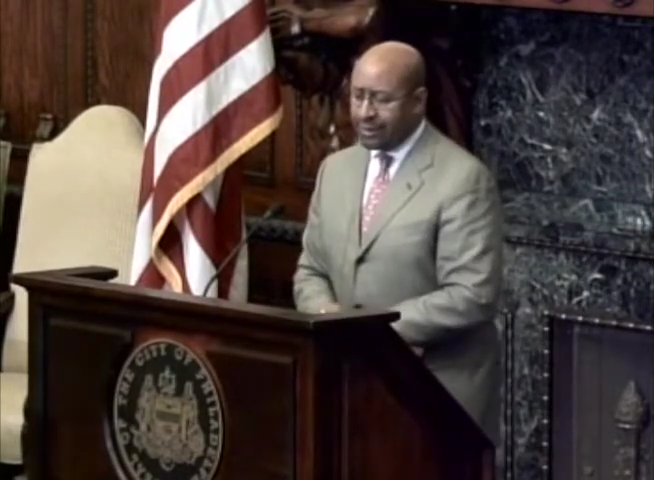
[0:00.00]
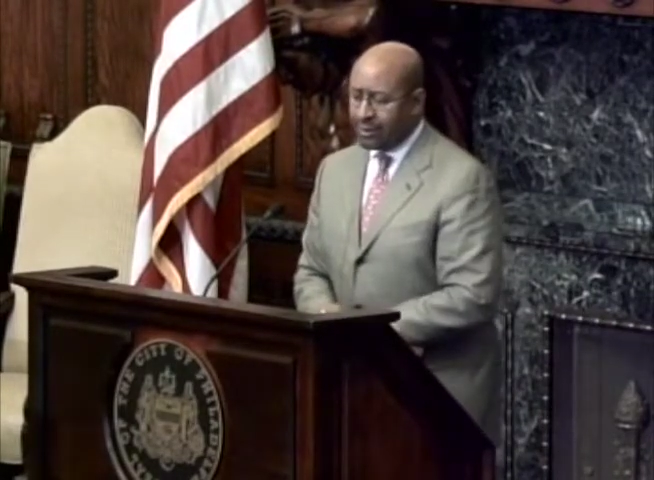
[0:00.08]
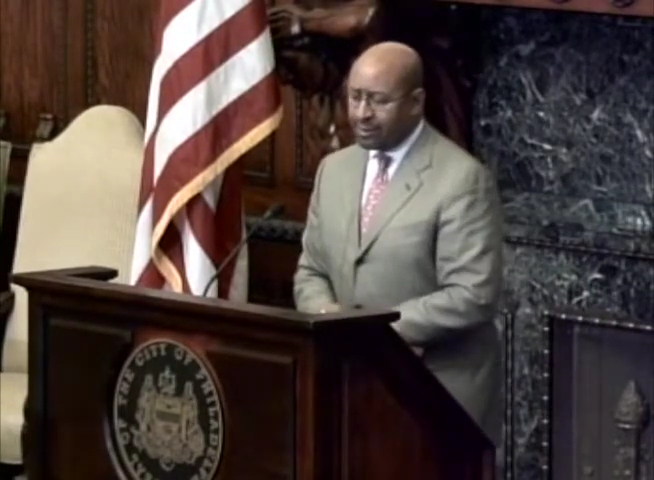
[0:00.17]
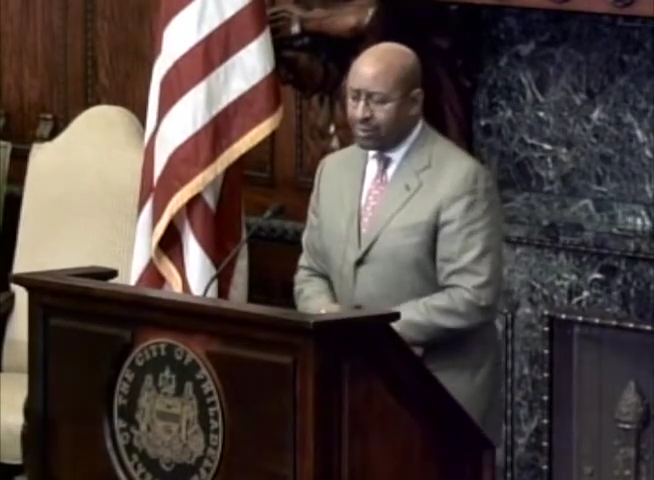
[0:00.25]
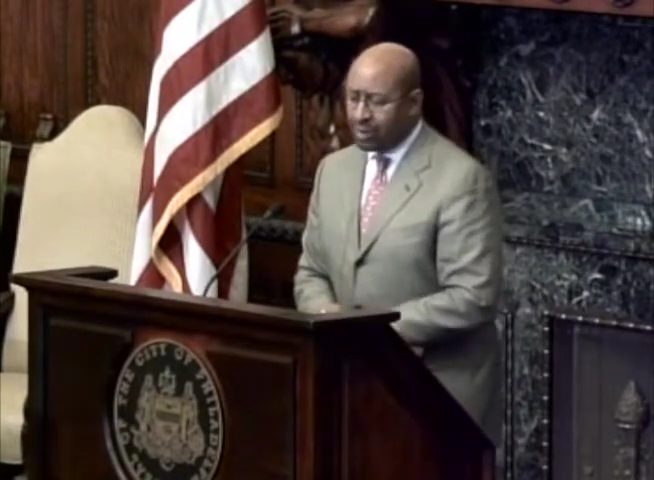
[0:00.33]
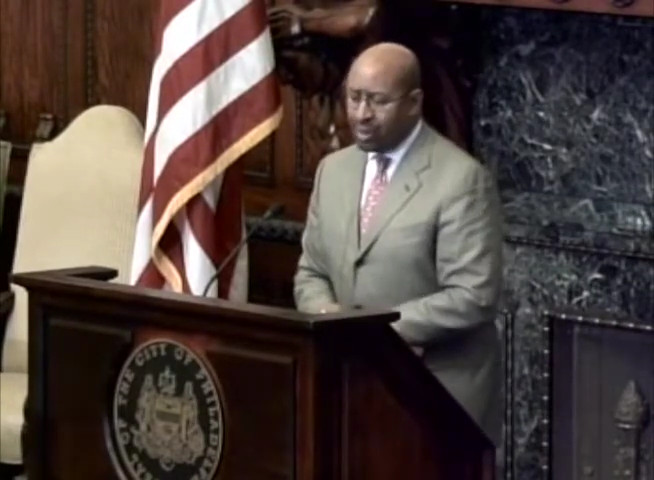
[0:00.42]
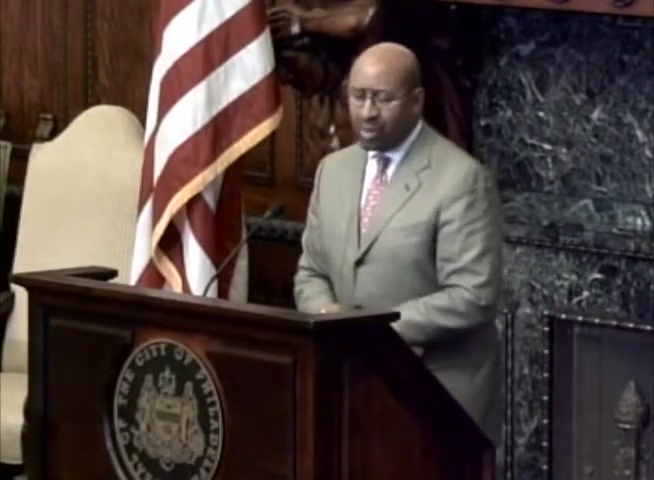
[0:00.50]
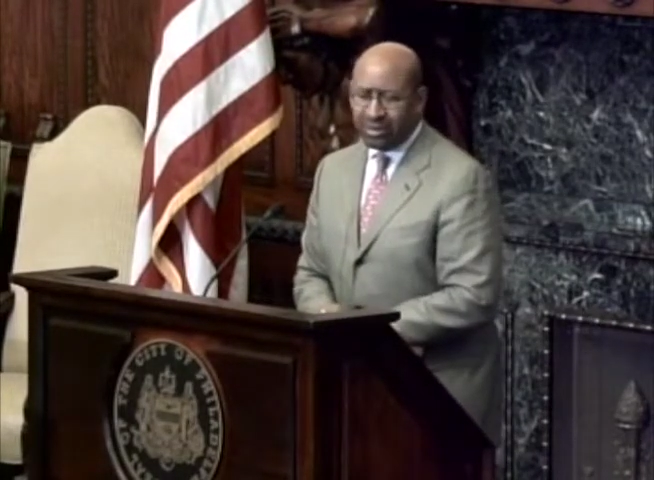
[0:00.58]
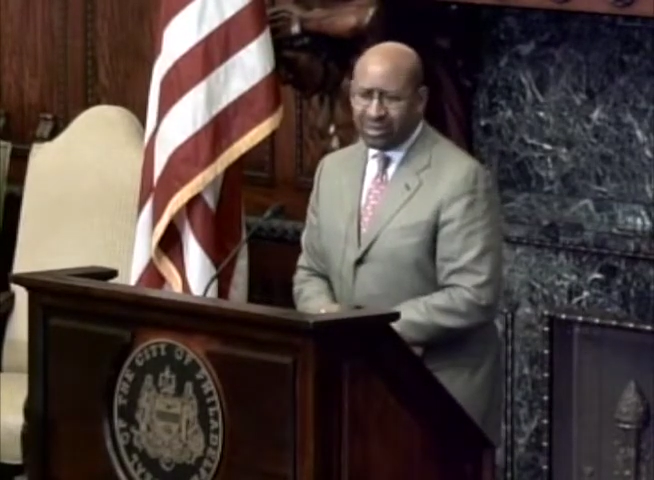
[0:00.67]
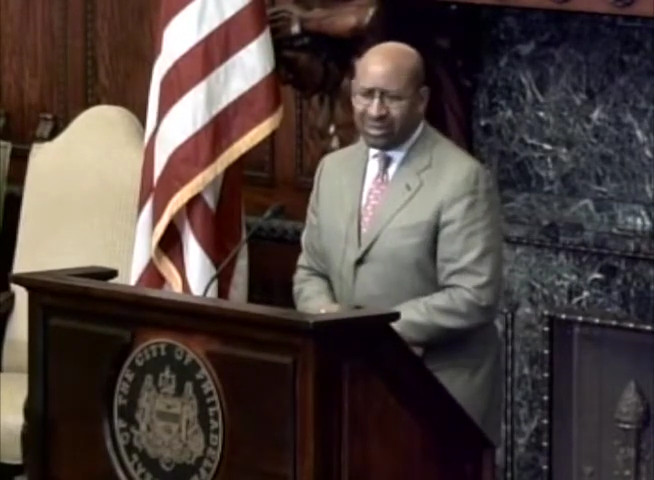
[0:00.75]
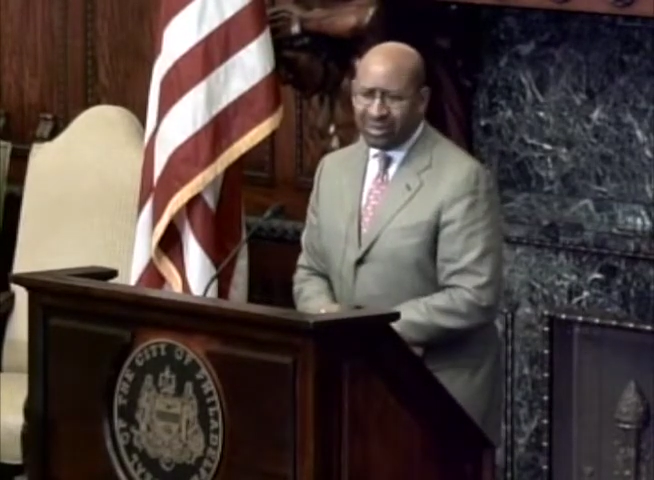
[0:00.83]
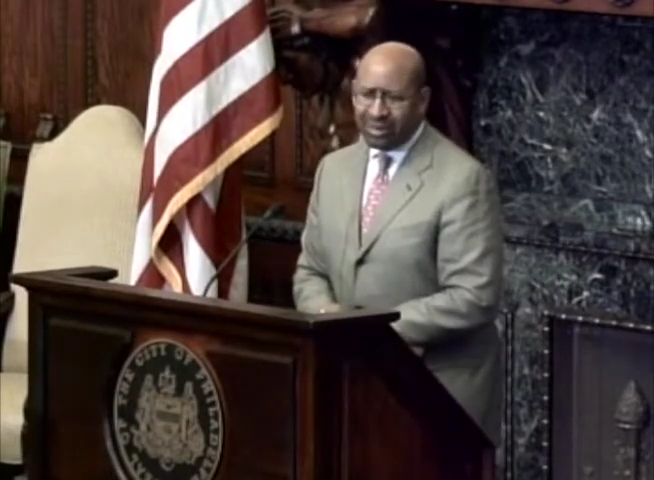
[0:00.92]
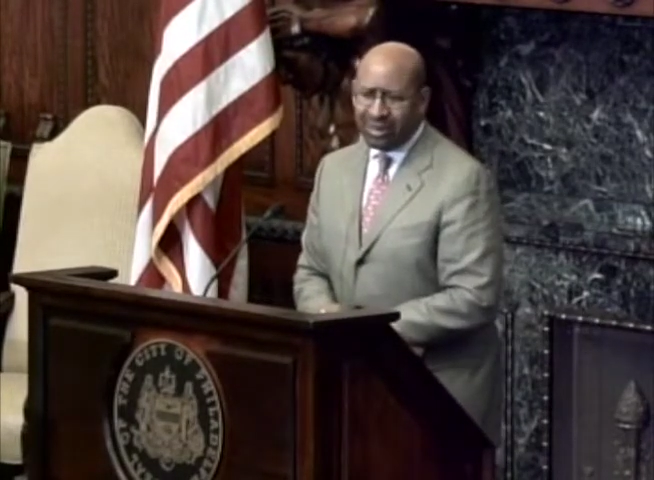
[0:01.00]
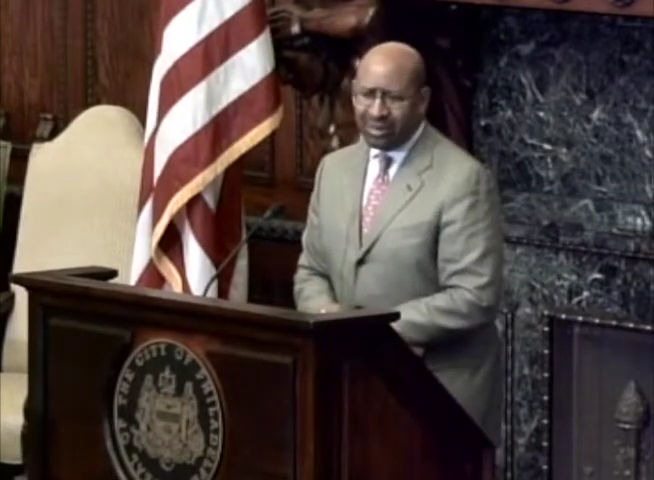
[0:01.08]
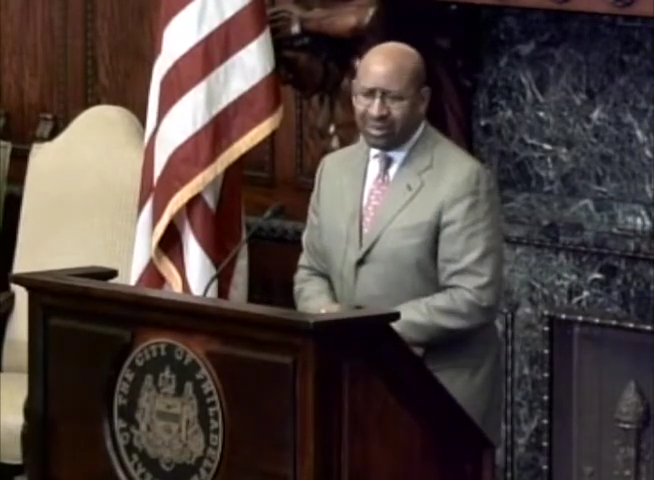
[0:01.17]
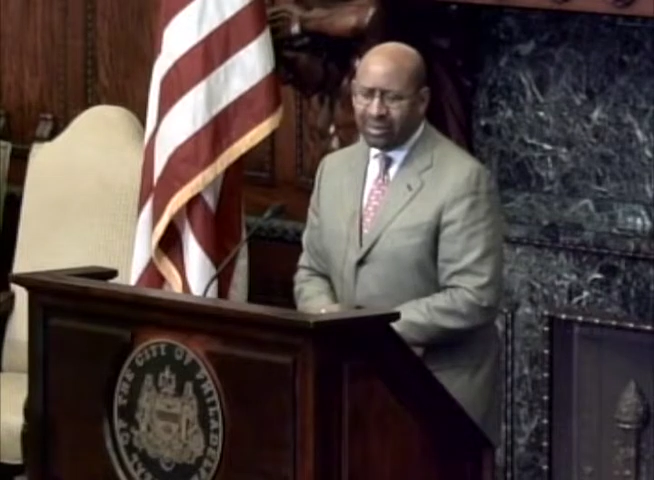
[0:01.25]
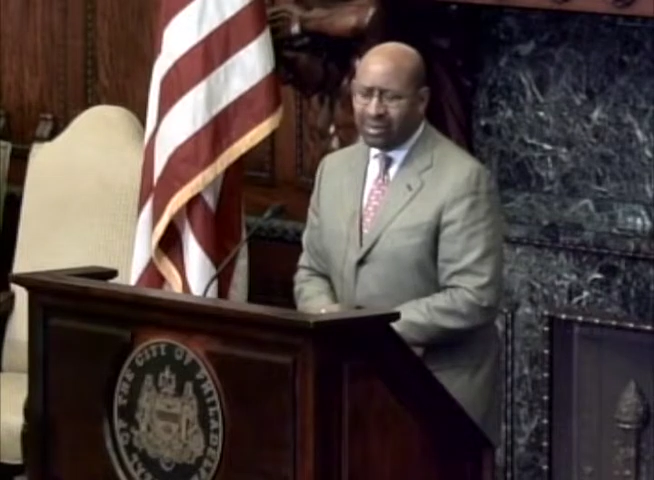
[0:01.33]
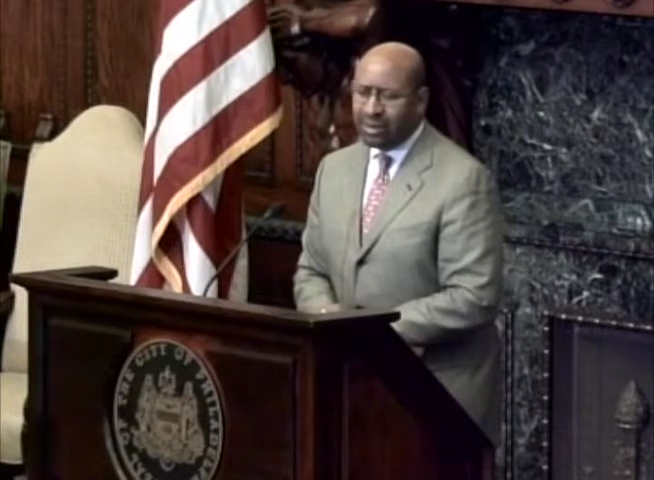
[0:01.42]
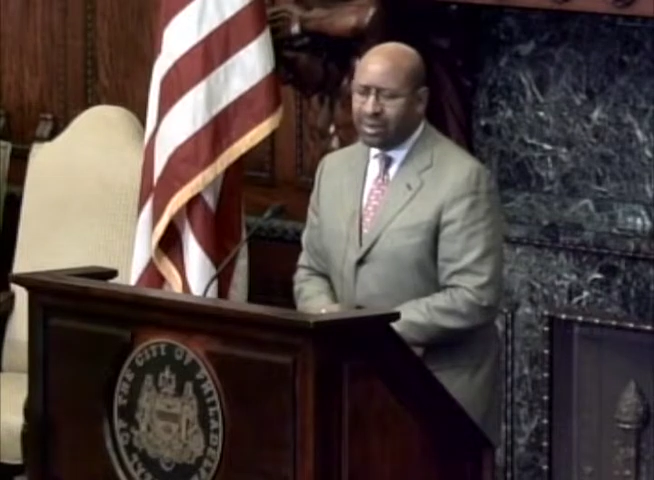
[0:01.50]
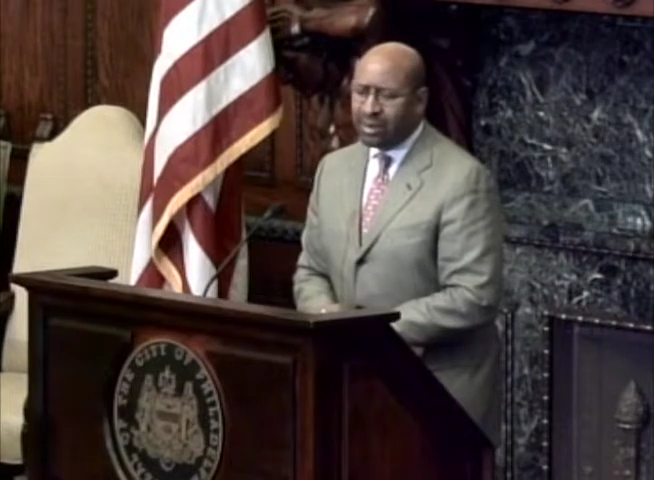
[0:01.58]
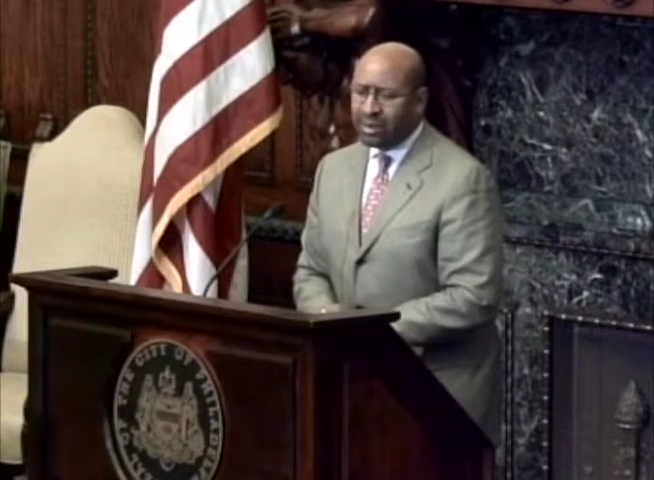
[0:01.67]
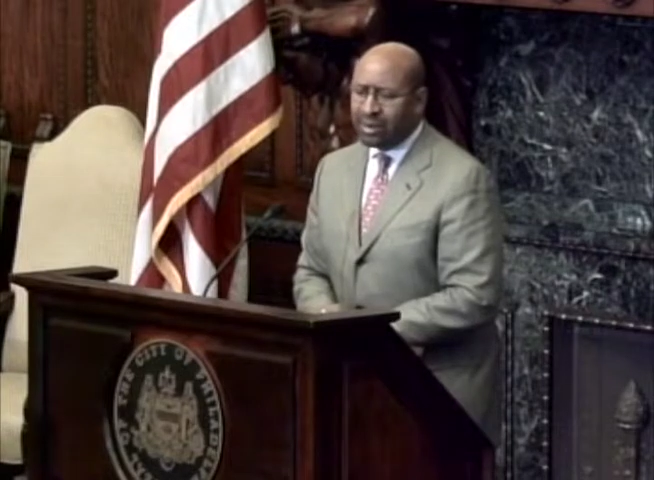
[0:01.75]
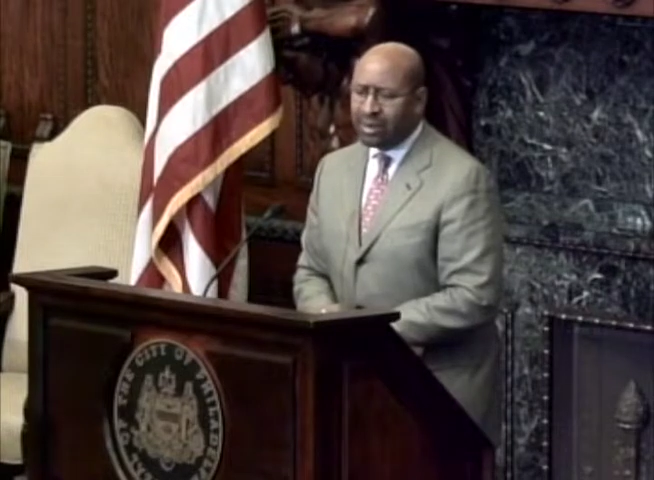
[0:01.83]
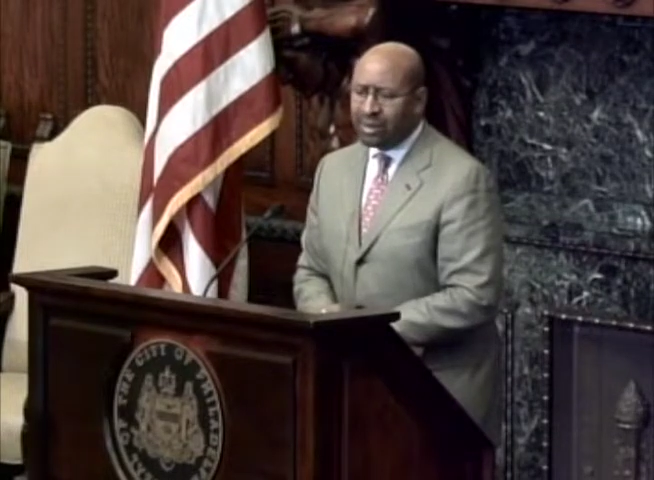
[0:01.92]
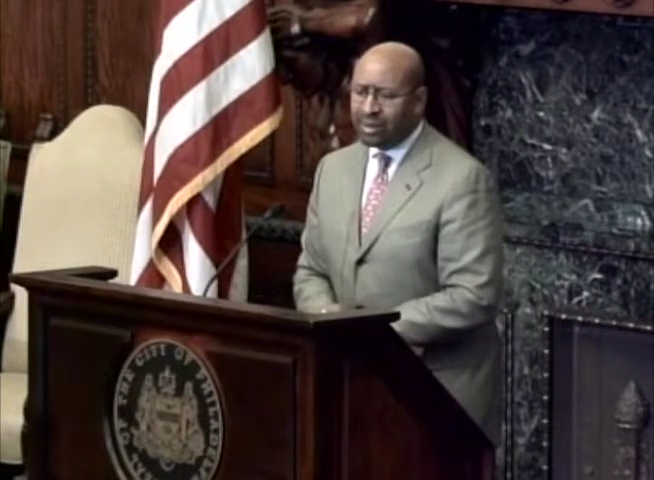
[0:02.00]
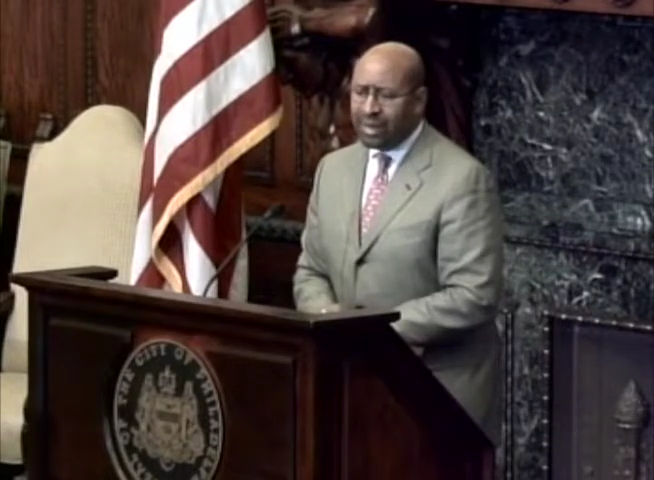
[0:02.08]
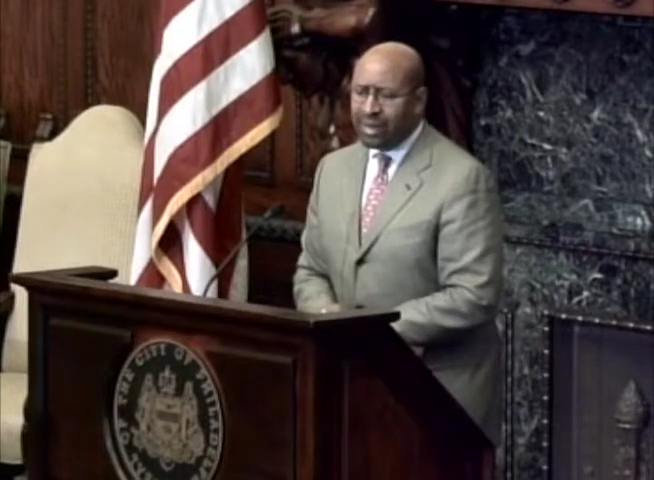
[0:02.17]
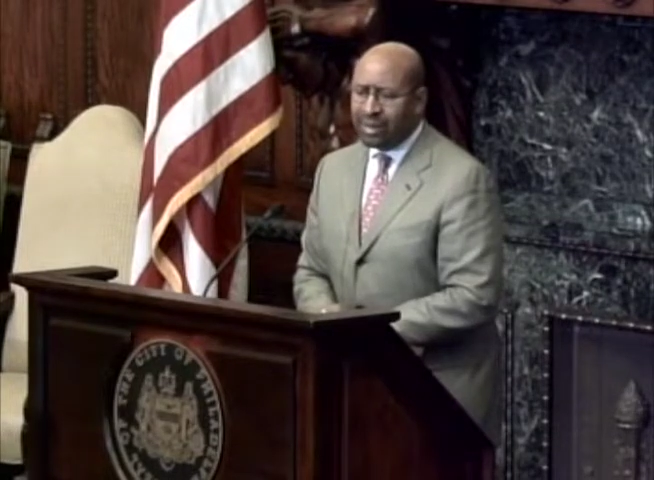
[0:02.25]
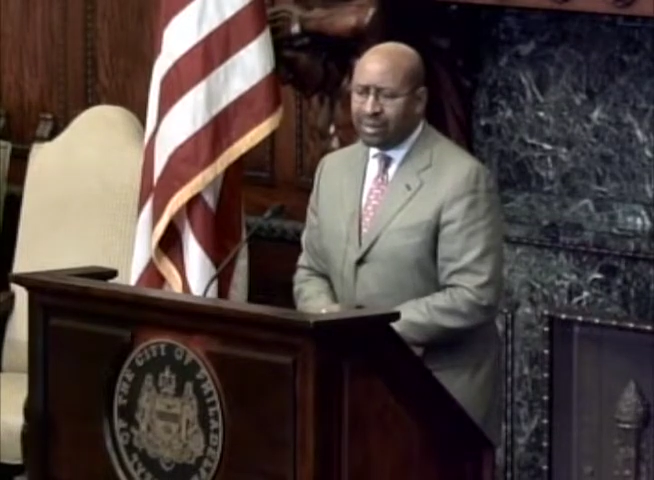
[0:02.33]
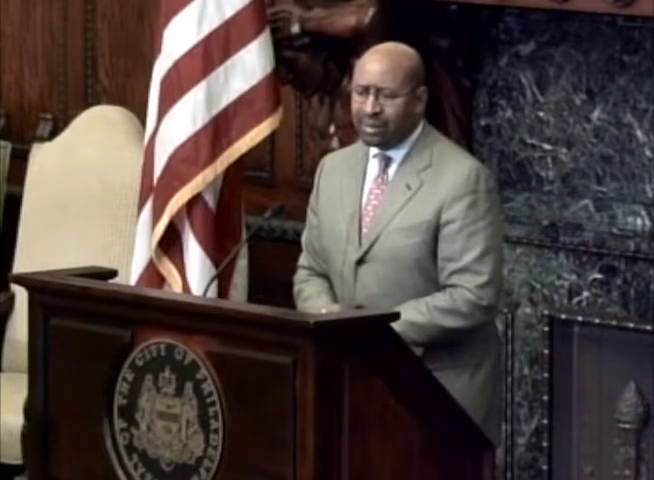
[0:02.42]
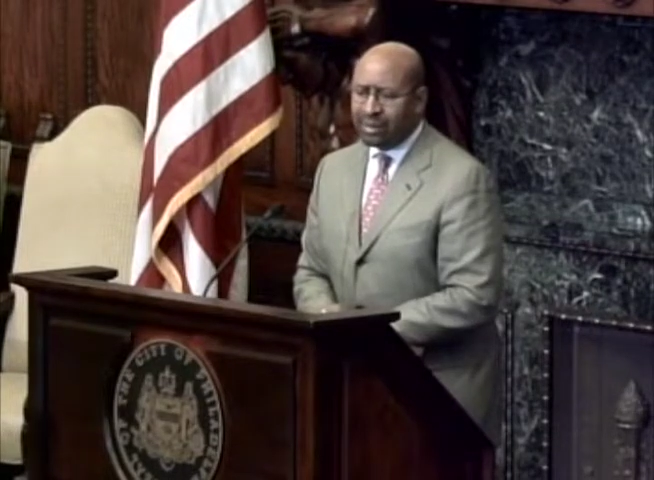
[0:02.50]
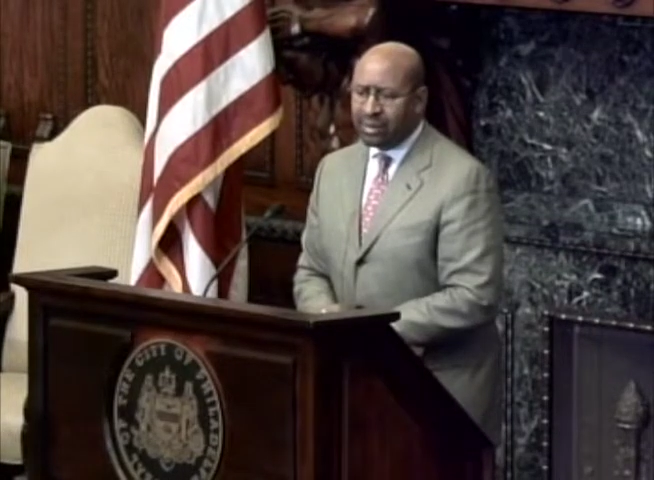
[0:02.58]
when all is said and done, that